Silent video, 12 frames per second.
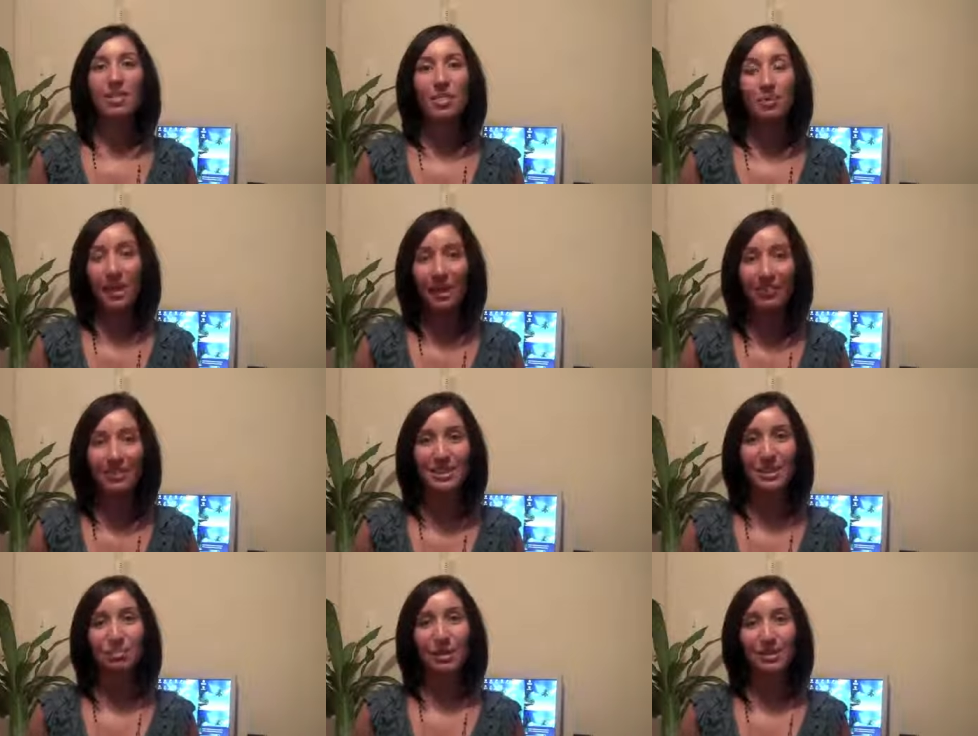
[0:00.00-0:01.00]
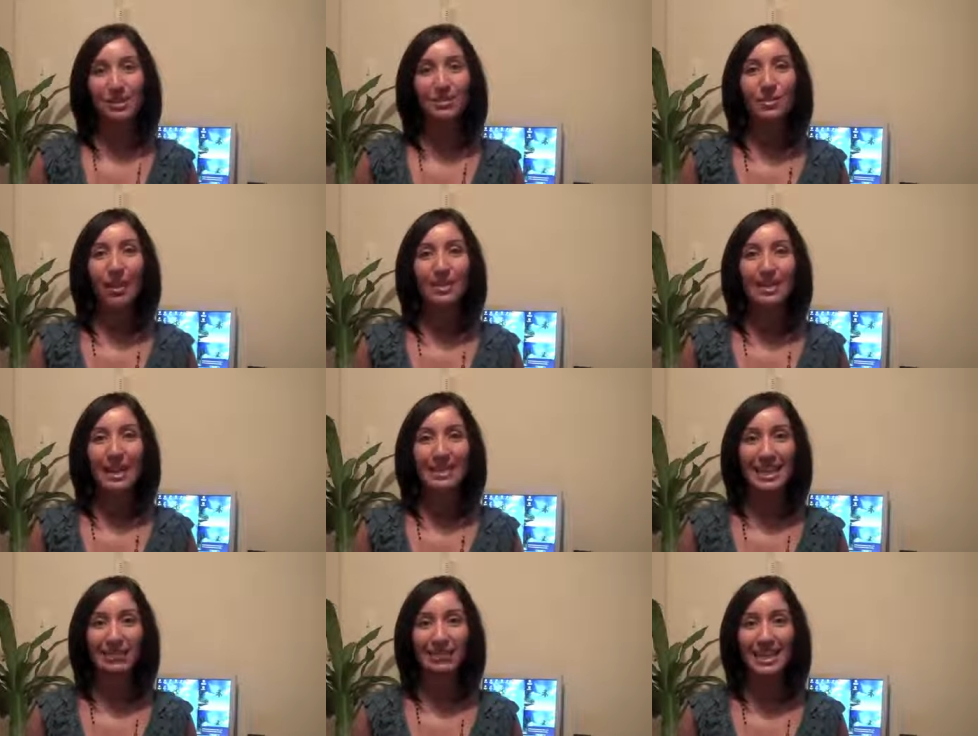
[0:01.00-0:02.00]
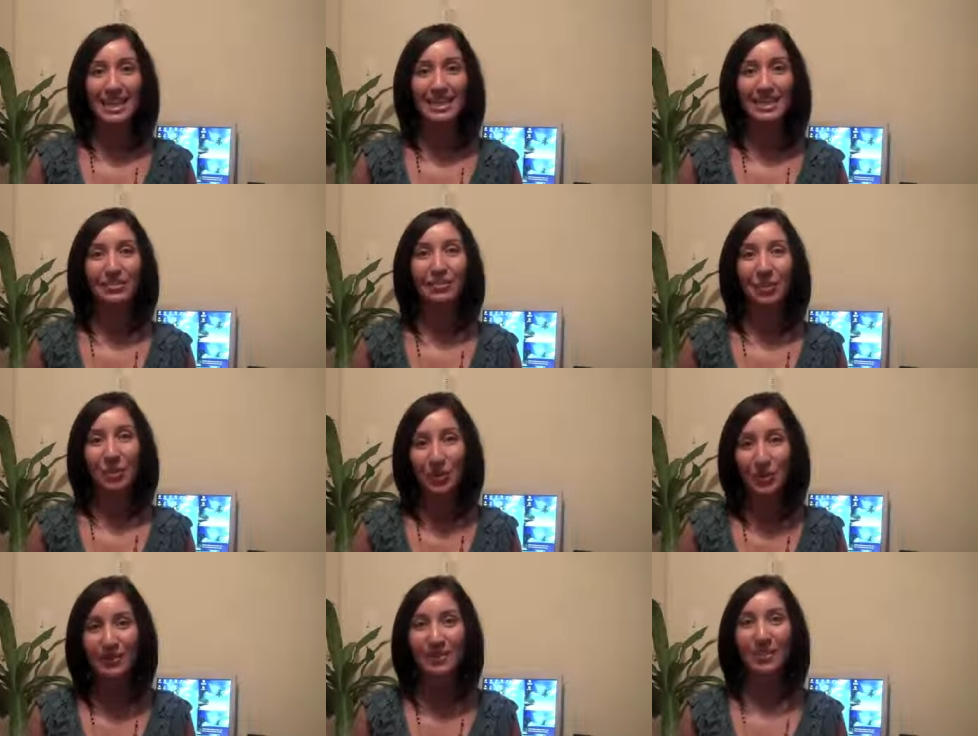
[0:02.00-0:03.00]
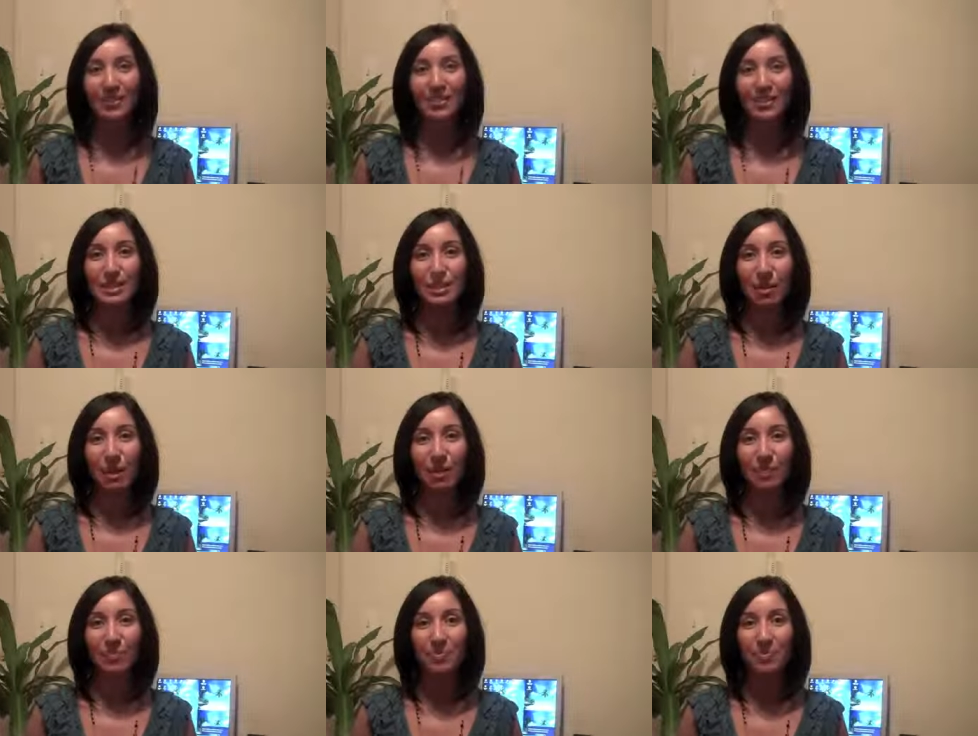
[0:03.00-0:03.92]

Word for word: the benefits of personal contact advertising for your salon and spa.